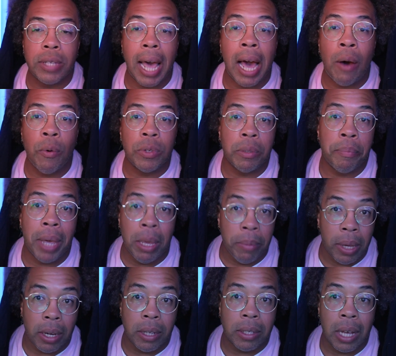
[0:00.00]
I was a
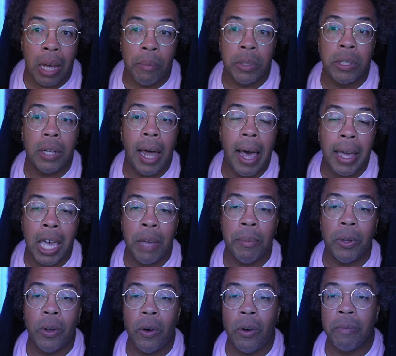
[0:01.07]
baby at the time until I came
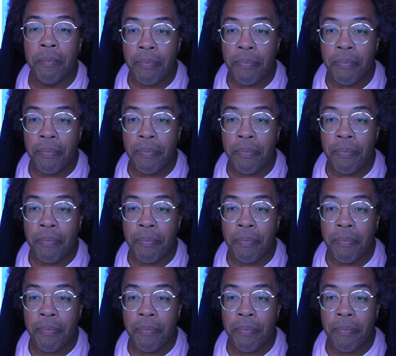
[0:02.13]
along.